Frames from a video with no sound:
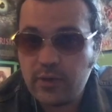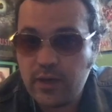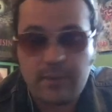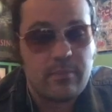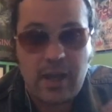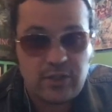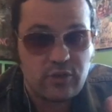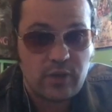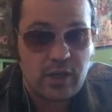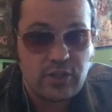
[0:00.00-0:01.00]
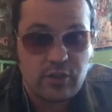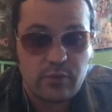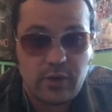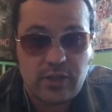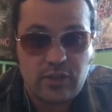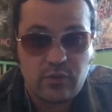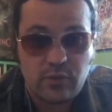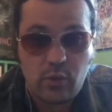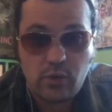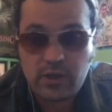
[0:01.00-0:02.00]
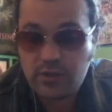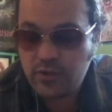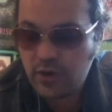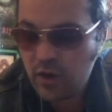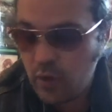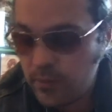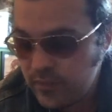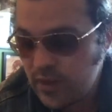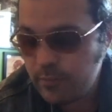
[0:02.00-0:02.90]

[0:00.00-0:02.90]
I just recorded, so,